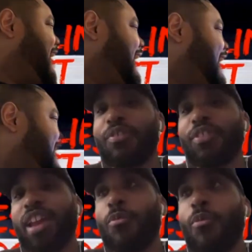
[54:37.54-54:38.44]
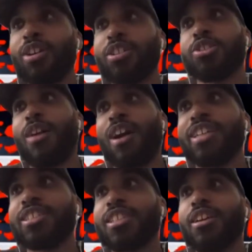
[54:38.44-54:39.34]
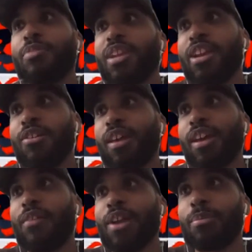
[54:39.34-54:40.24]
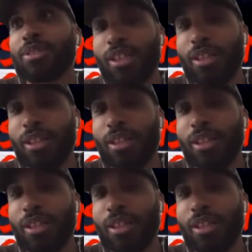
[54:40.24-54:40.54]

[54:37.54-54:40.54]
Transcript: But only for right. like once or twice. We can't do like every episode.